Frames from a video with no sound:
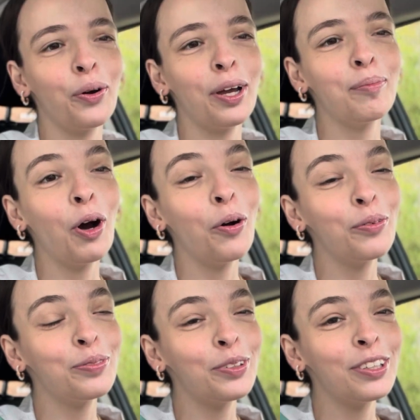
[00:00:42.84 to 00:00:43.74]
I'm
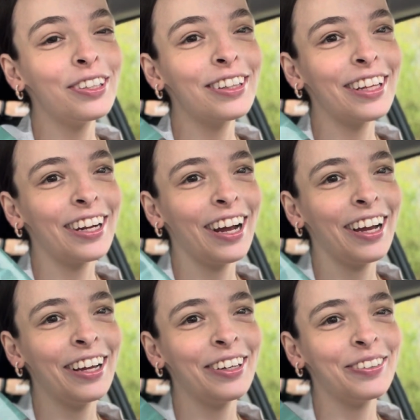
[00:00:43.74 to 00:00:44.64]
hopeful that
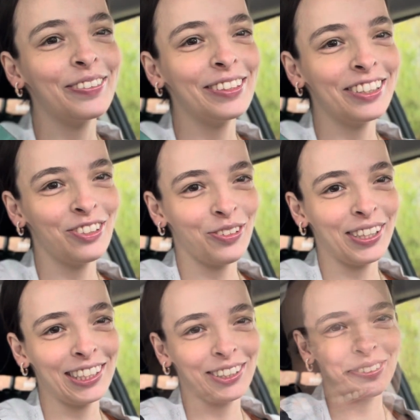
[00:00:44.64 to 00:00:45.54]
I will enjoy
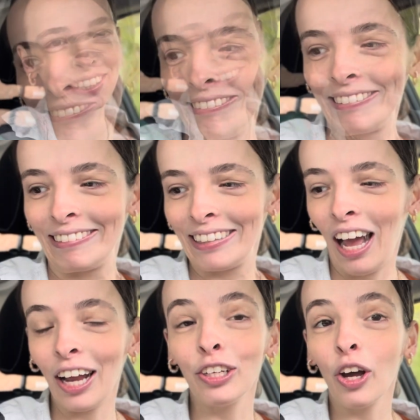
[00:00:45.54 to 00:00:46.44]
this one.
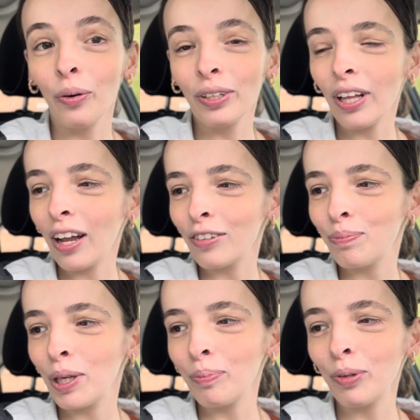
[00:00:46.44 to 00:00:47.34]
I know a lot of
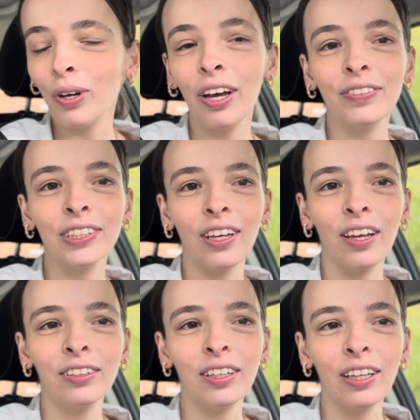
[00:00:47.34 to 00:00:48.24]
people have
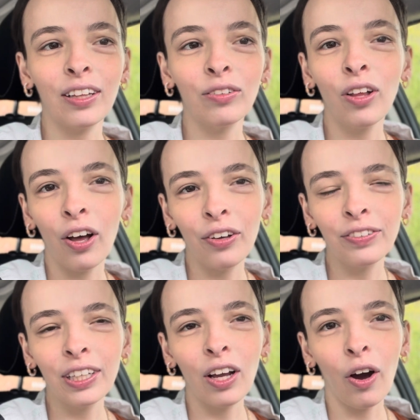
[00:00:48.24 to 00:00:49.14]
said that they love
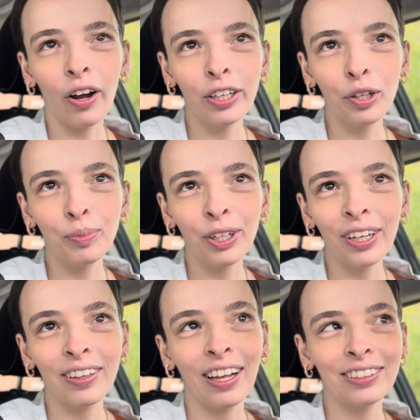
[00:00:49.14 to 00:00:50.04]
the audiobook
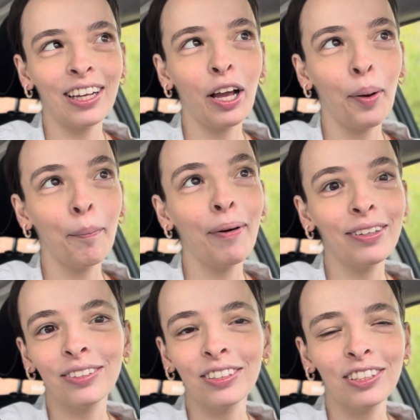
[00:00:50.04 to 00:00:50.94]
and that's like a
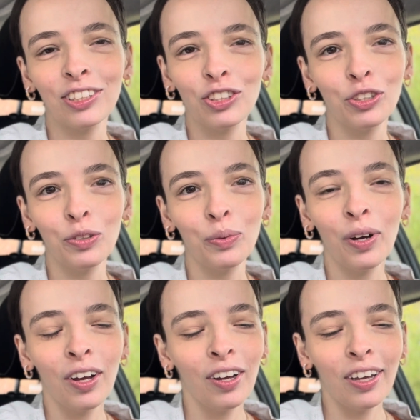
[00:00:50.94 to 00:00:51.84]
must listen to
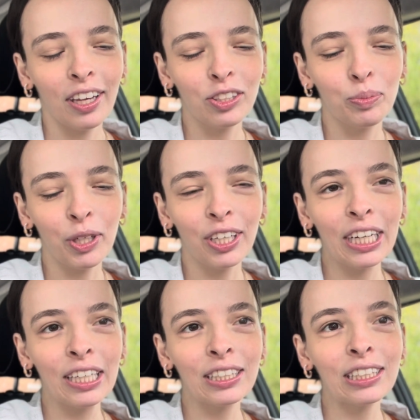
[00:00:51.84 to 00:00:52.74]
experience,